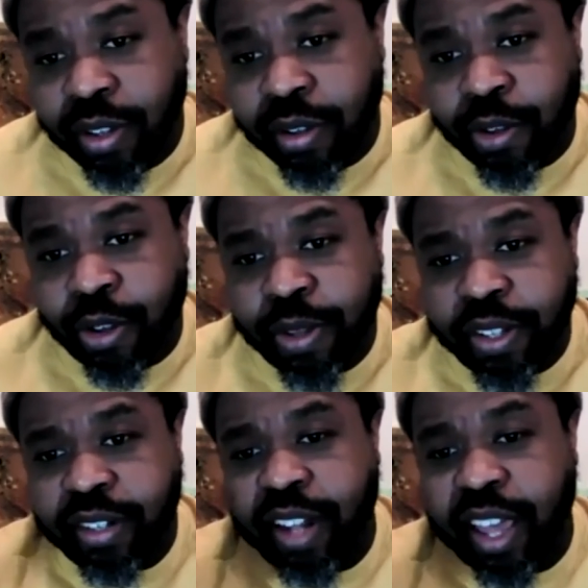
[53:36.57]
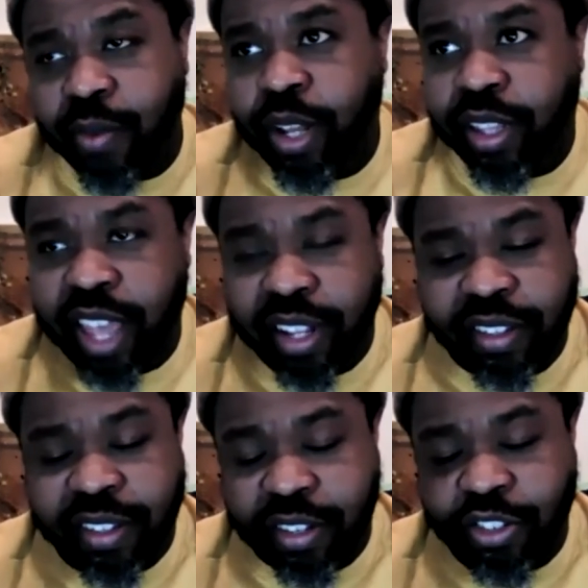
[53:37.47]
moments and like what that
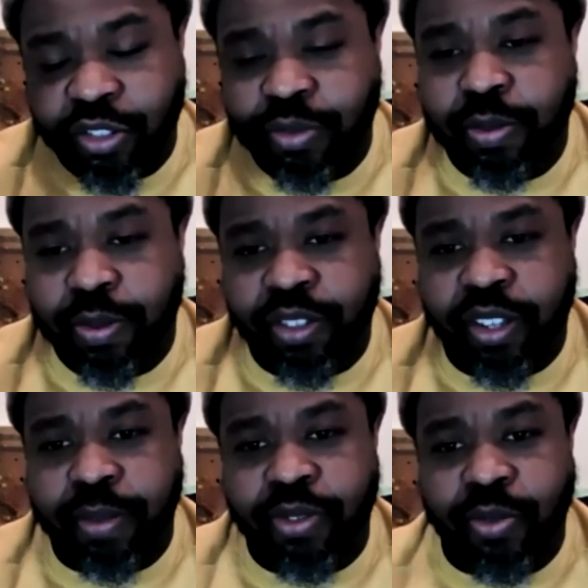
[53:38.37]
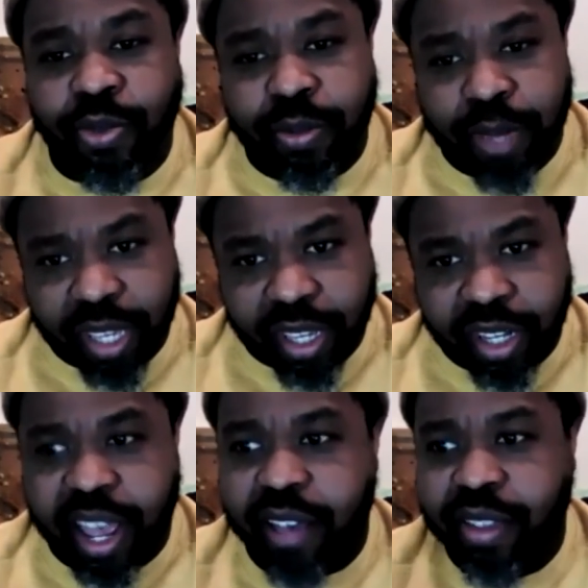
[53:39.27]
sensory perception would be and
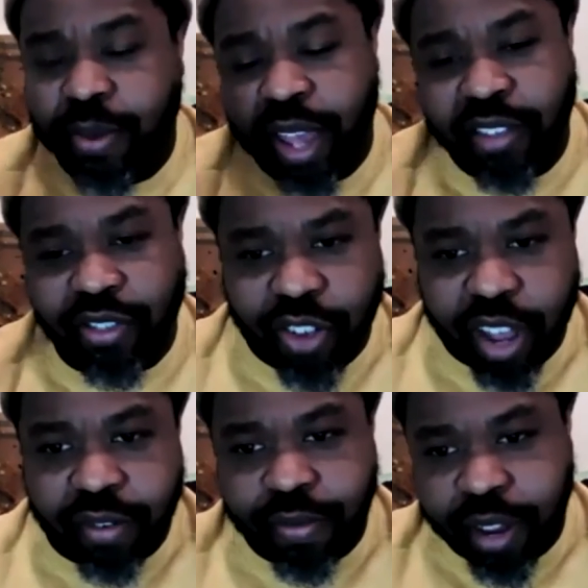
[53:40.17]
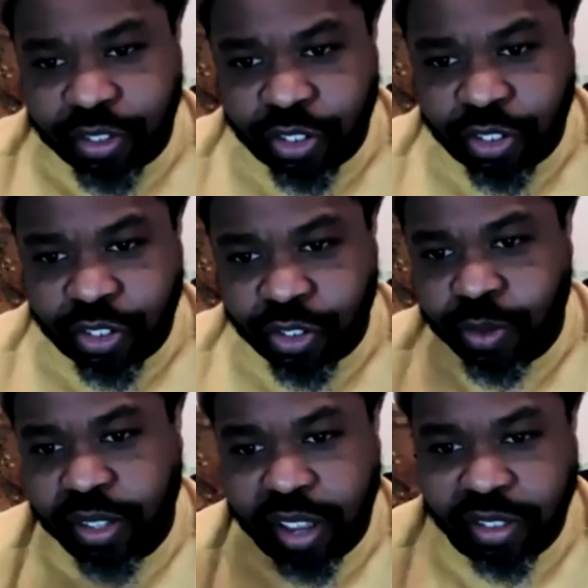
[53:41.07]
how they would actually try to register what's
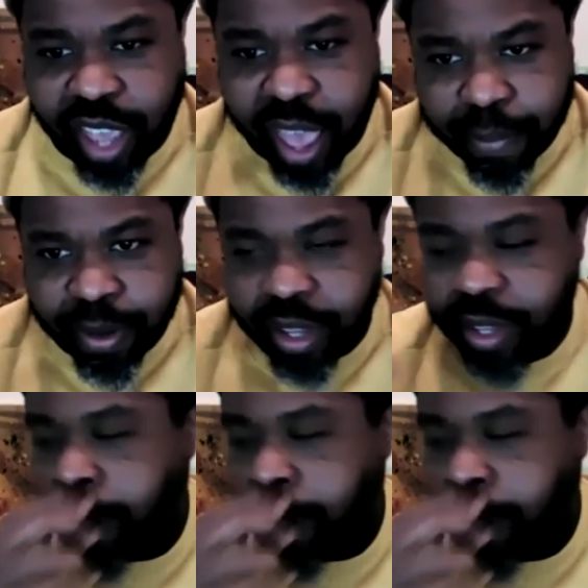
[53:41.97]
actually happening.